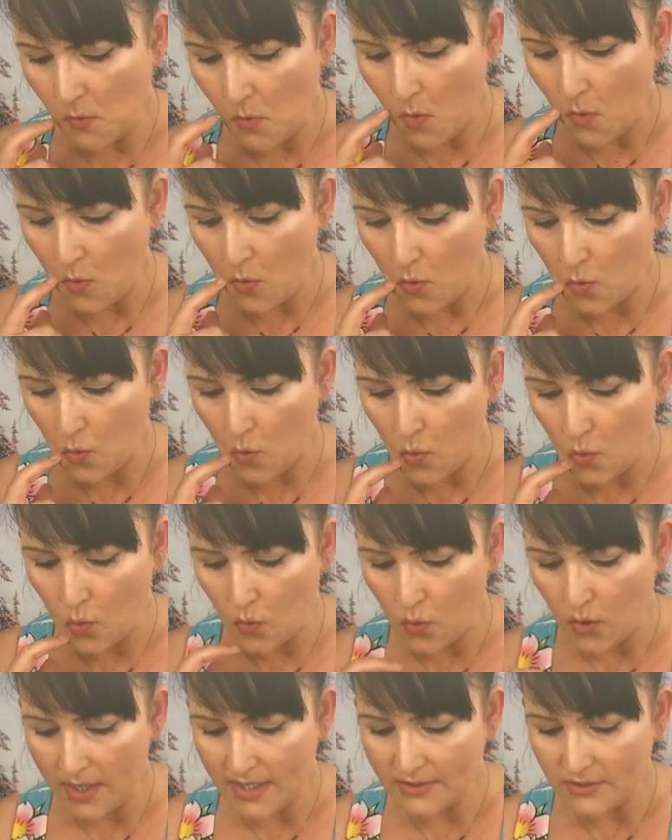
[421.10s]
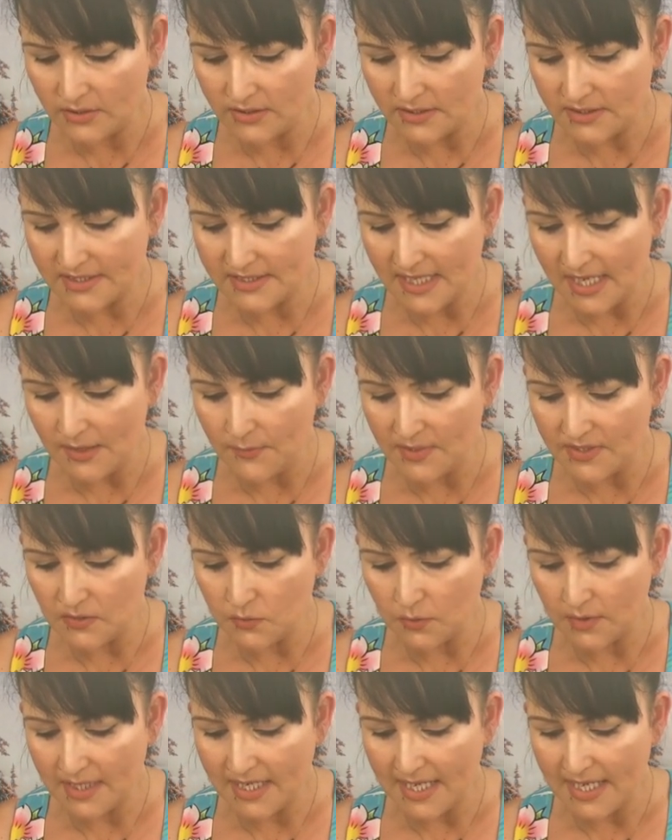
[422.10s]
it doesn't say
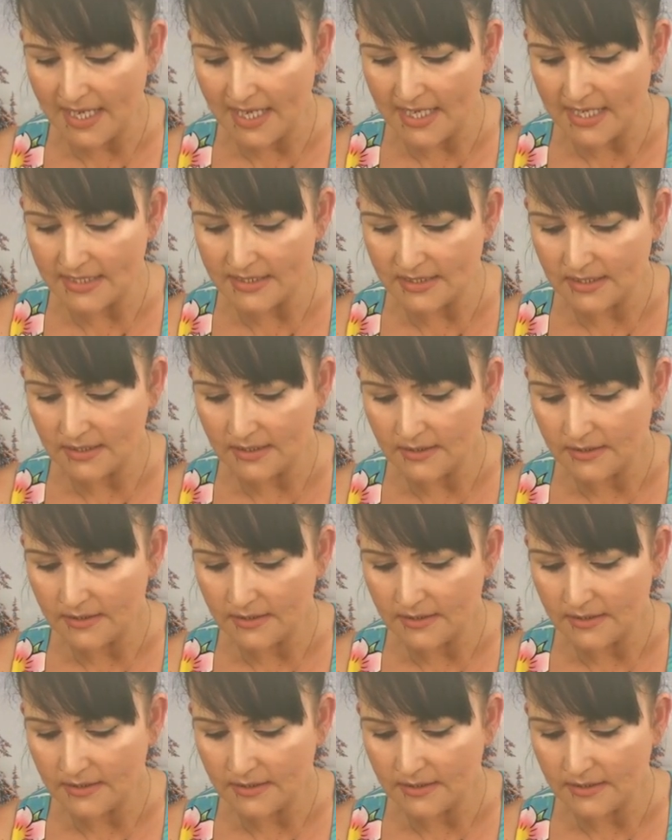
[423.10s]
which one it is.